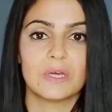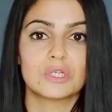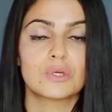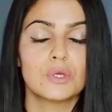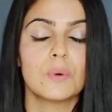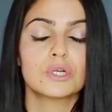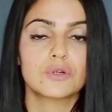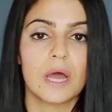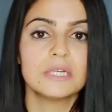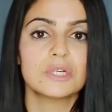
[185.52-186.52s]
So you are
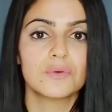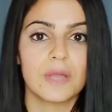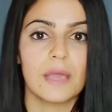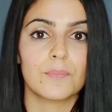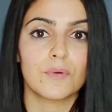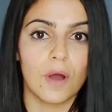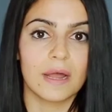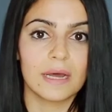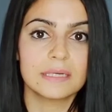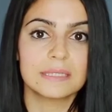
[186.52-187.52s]
trying to create
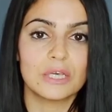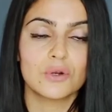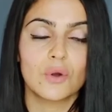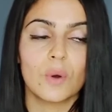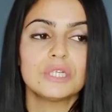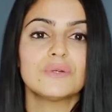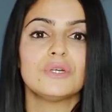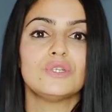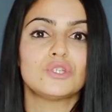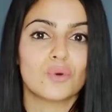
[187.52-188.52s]
products that you're going
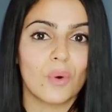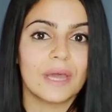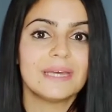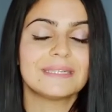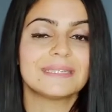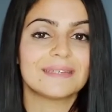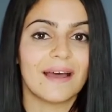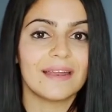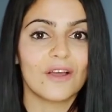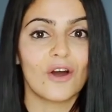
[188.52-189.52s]
to enjoy
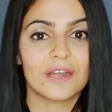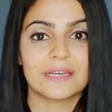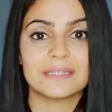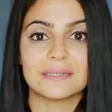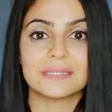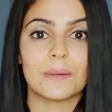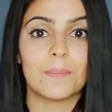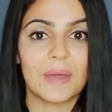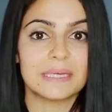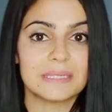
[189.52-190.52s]
designing on a
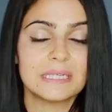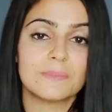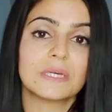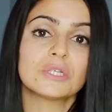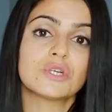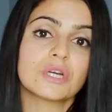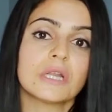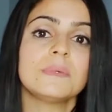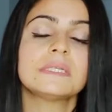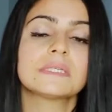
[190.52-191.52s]
consistent basis because you're
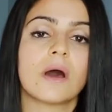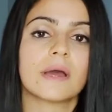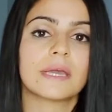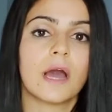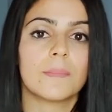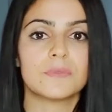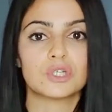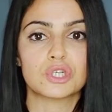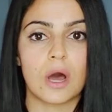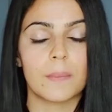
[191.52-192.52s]
going to be stocking up the
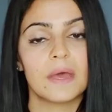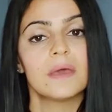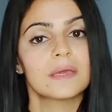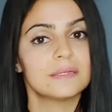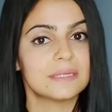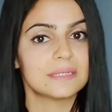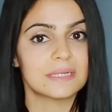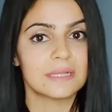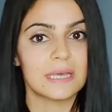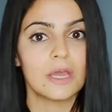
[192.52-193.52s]
shop
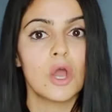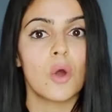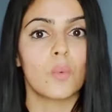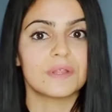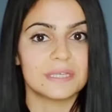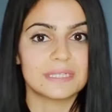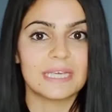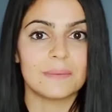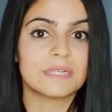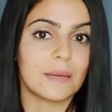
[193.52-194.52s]
consistently with the
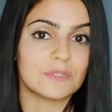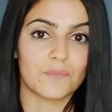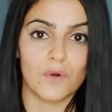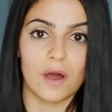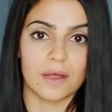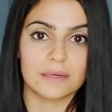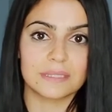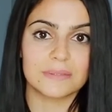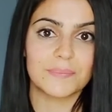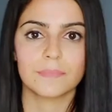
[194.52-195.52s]
same types of
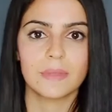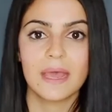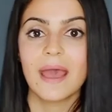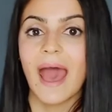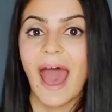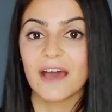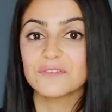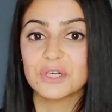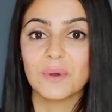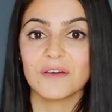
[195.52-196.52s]
products.
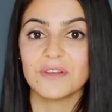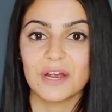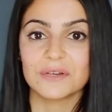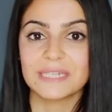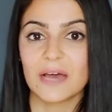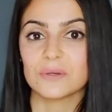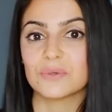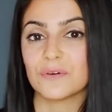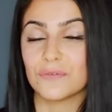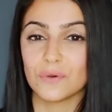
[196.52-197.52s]
After you have narrowed it down
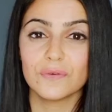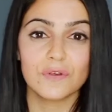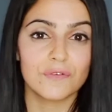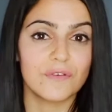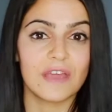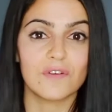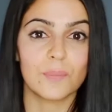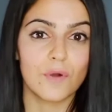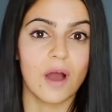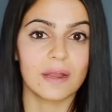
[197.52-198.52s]
to a few of your
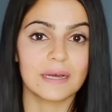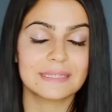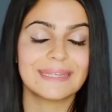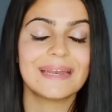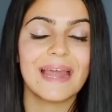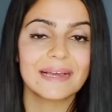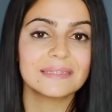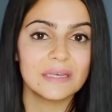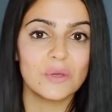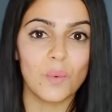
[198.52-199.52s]
favorite products, the
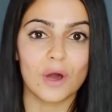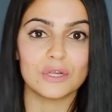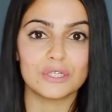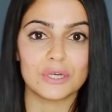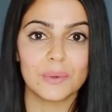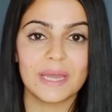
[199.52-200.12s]
next thing you want to do